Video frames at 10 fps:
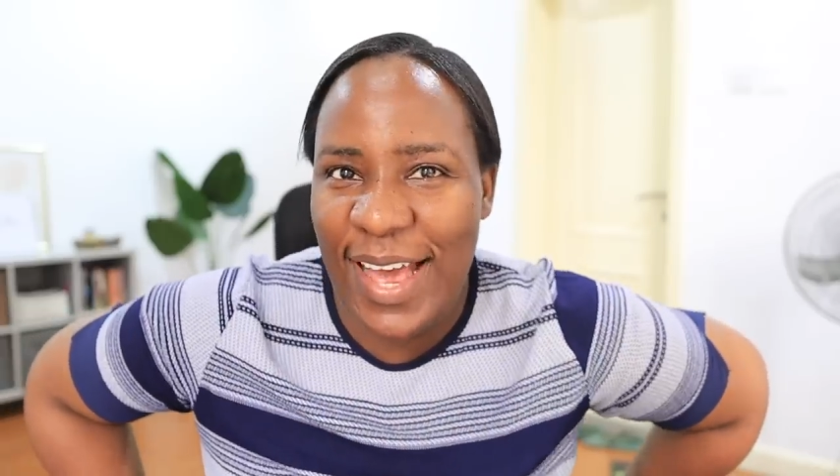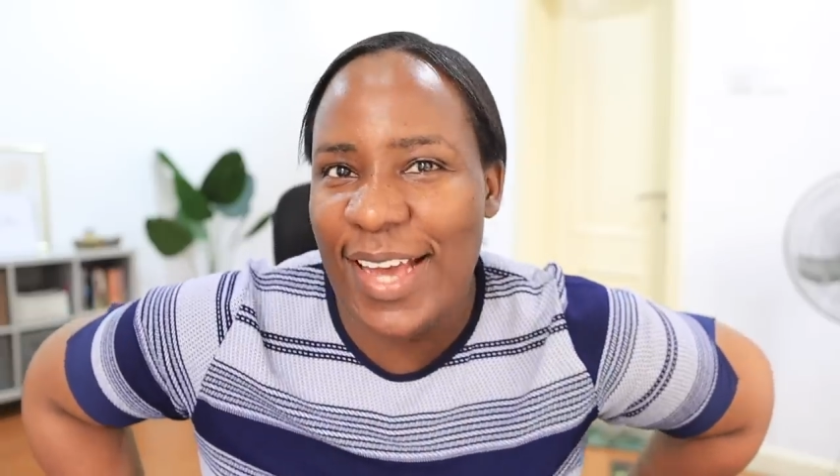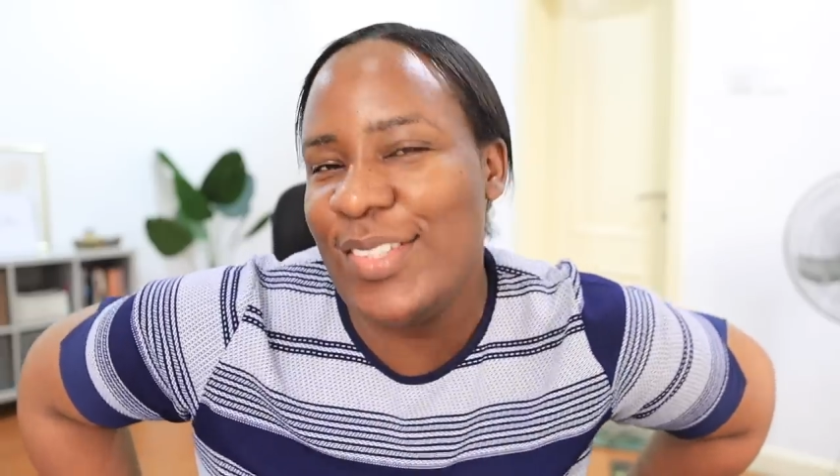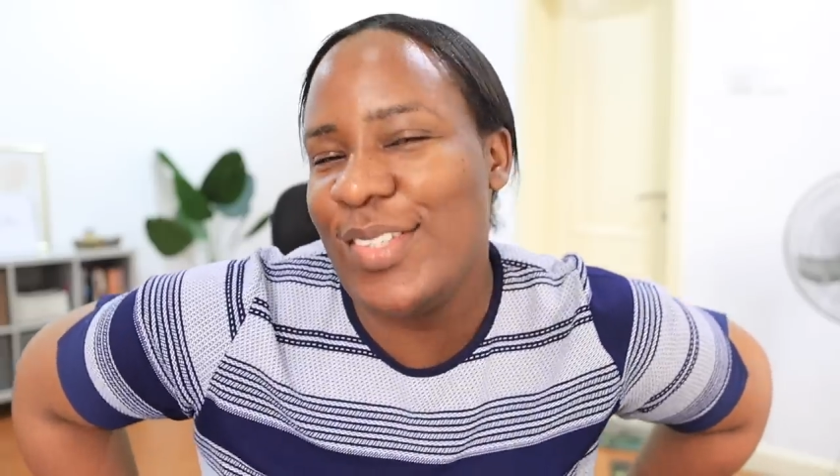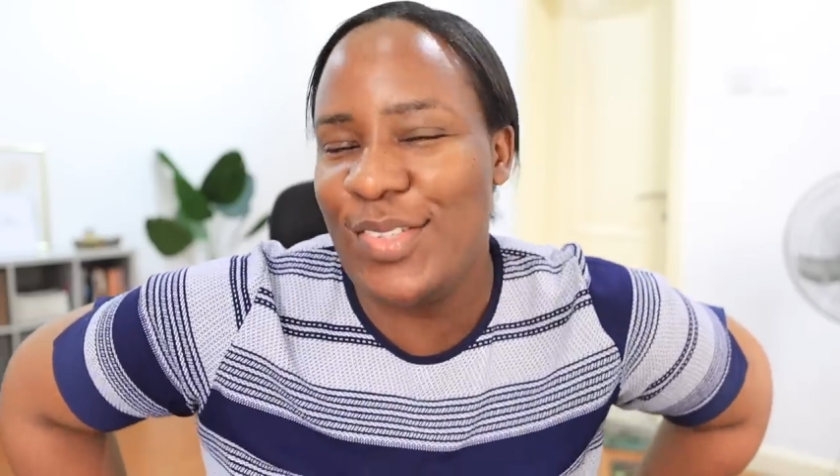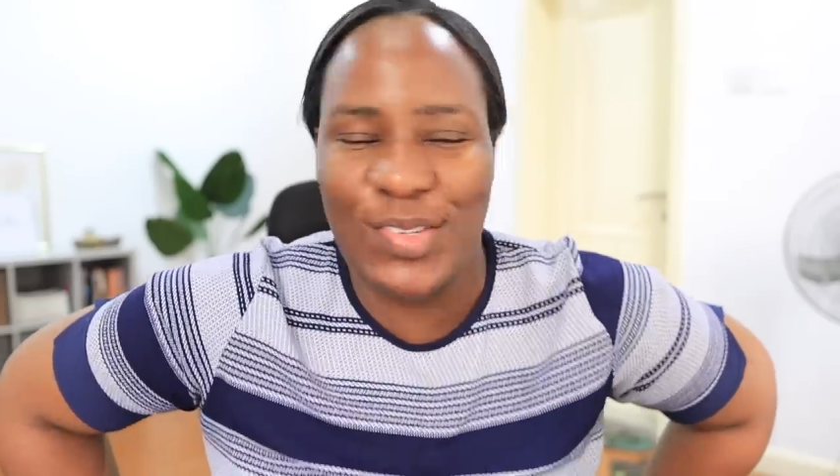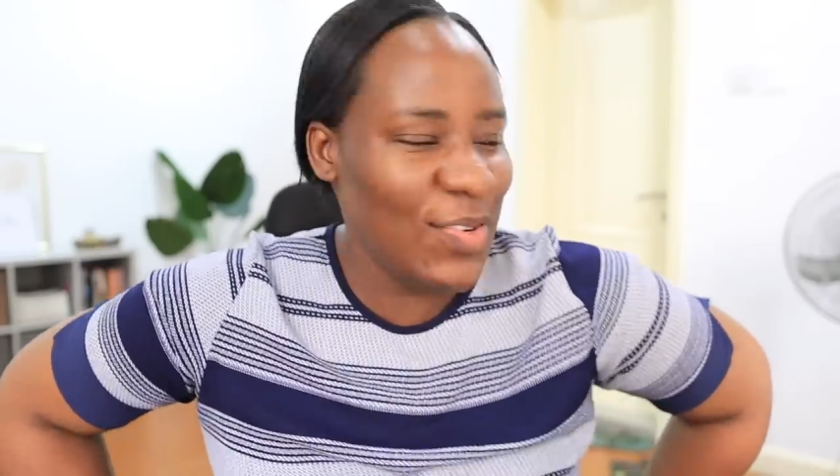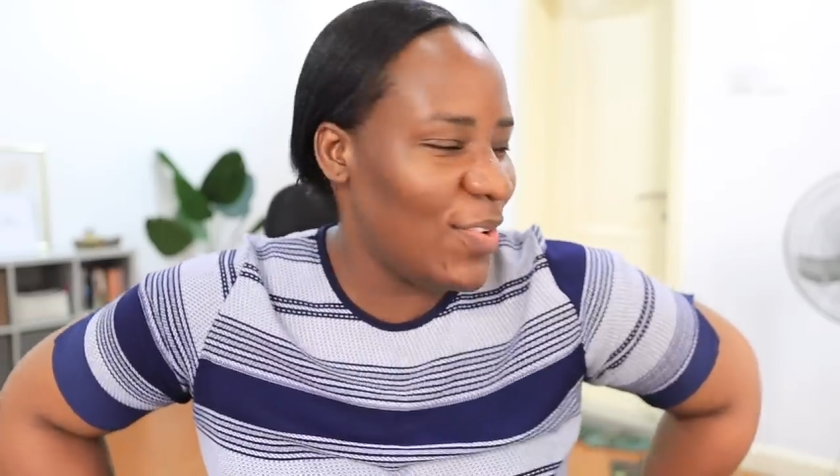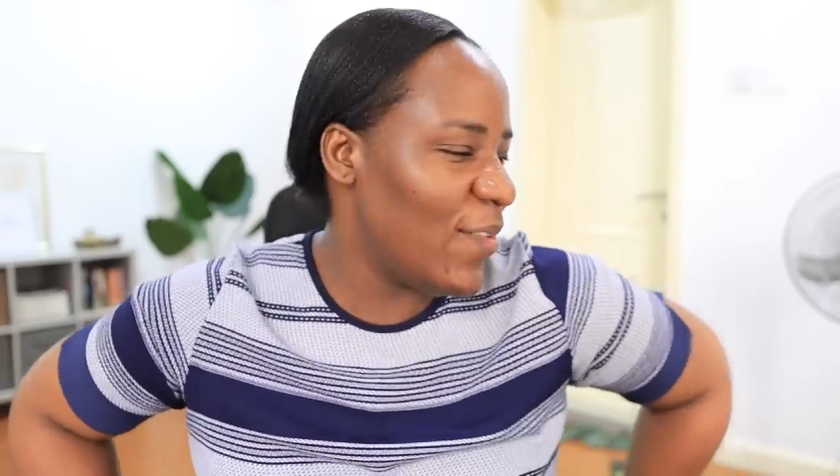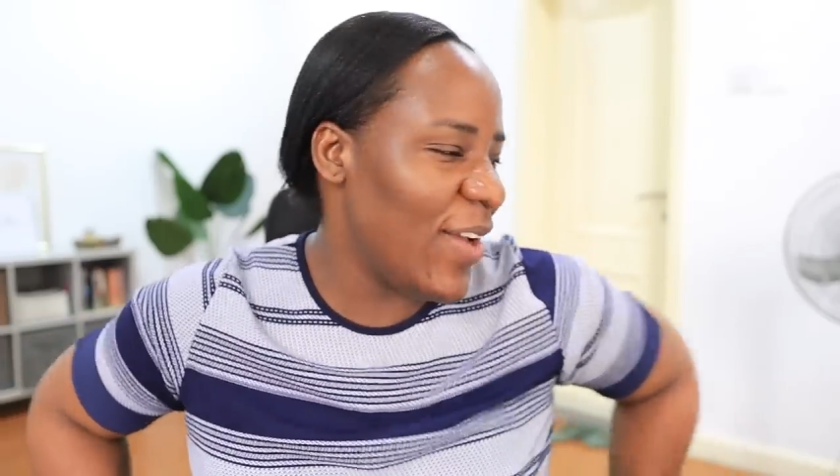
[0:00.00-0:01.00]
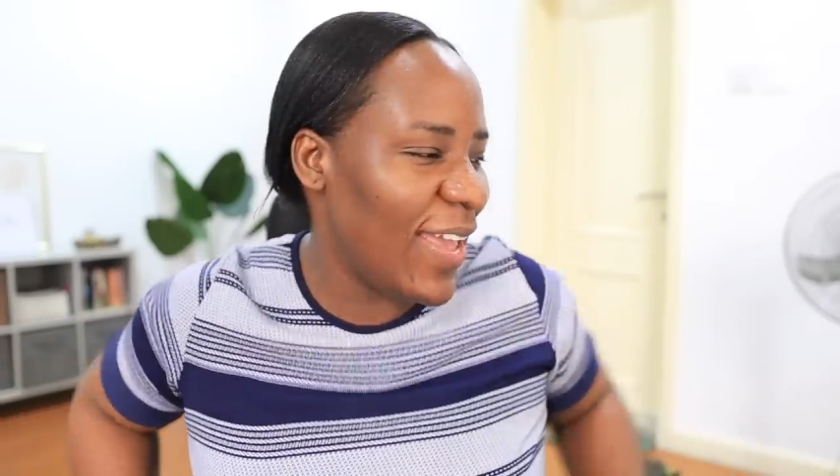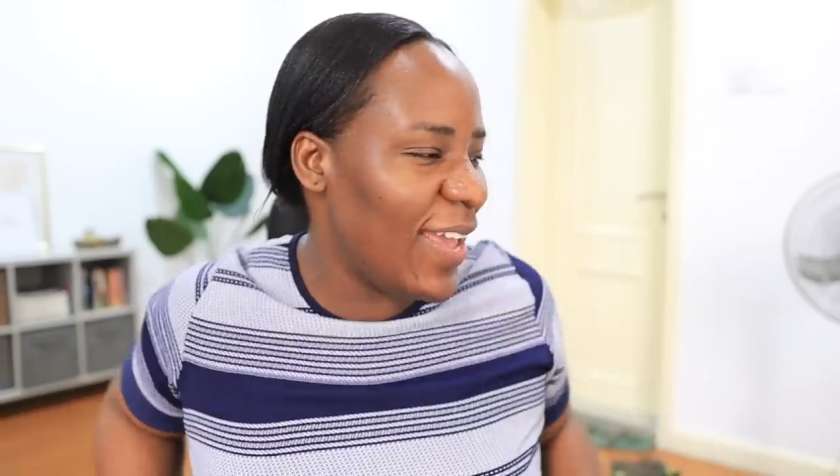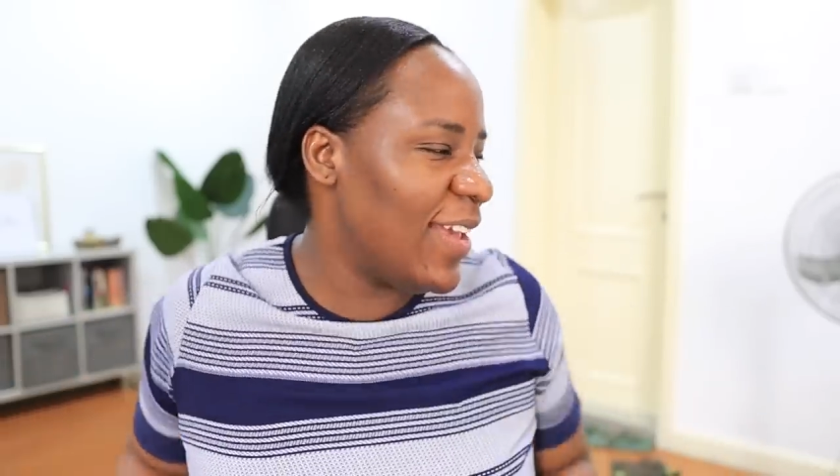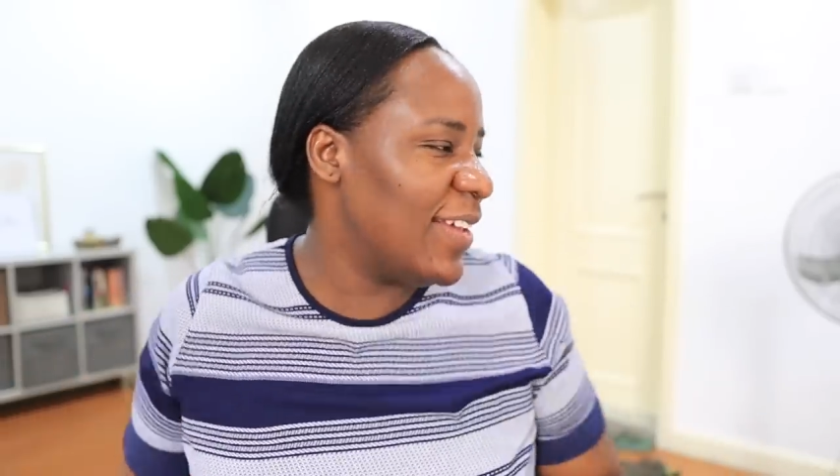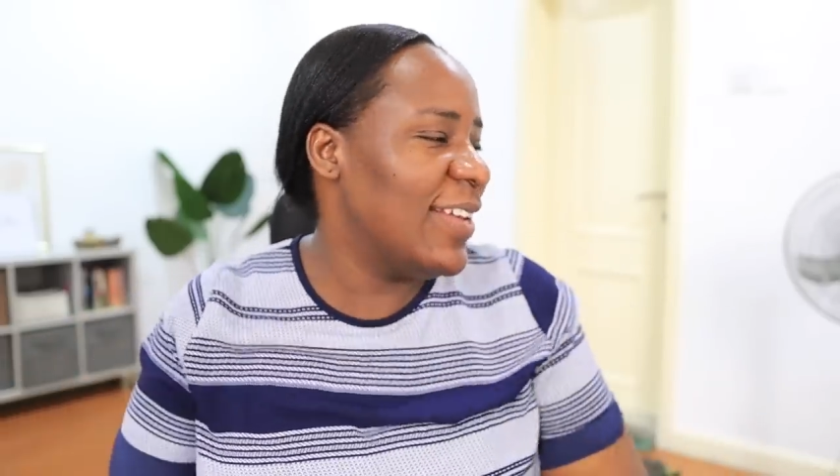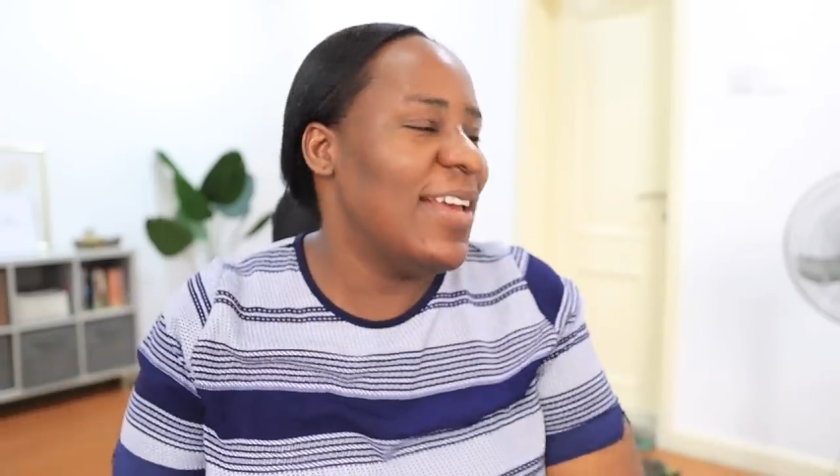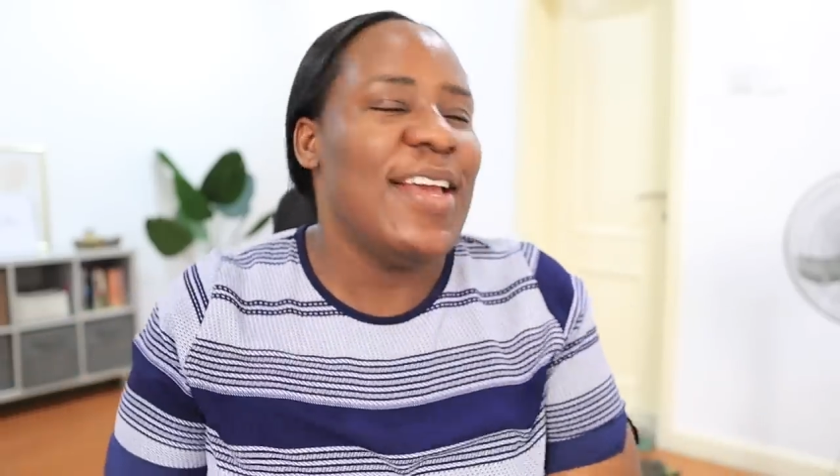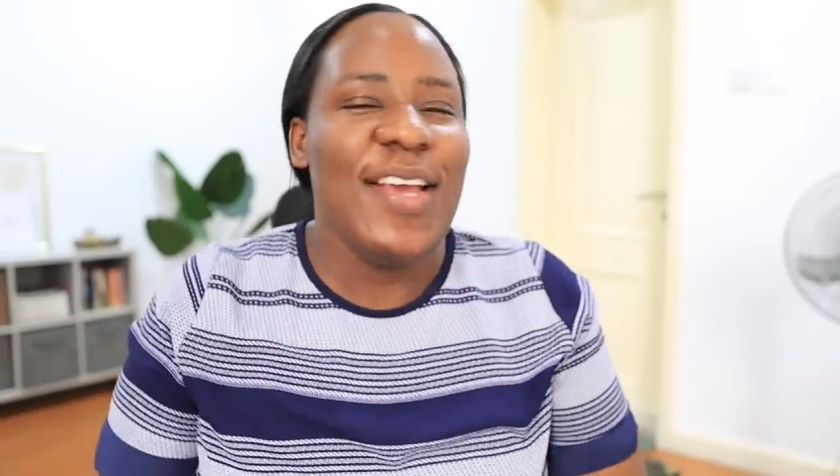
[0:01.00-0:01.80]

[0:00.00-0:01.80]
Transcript: how you doing?